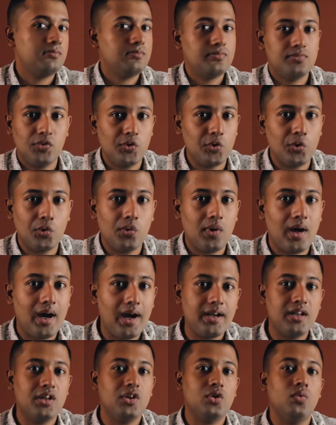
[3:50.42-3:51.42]
No,
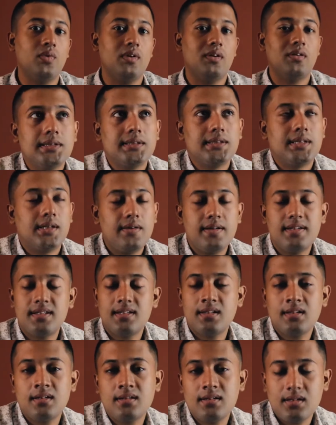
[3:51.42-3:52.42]
I didn't do it. The
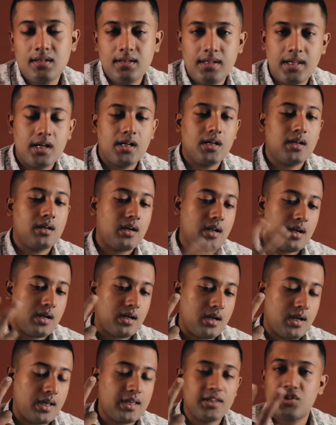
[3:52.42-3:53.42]
reason, there
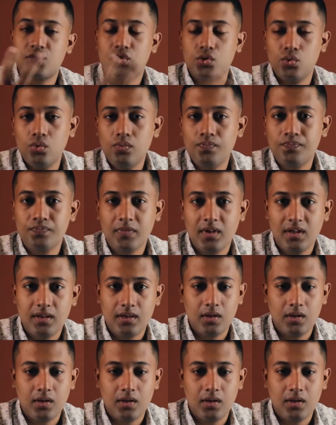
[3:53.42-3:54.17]
are I guess 2.